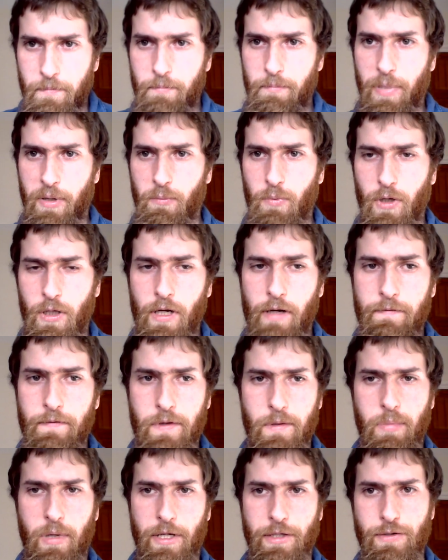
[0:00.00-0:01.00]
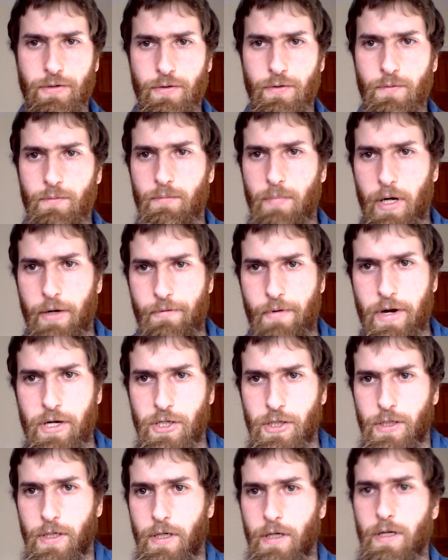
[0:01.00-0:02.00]
but we'll cover the Bantu
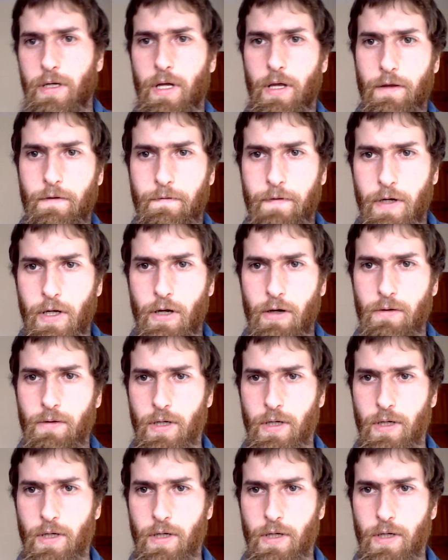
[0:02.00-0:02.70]
migration in another video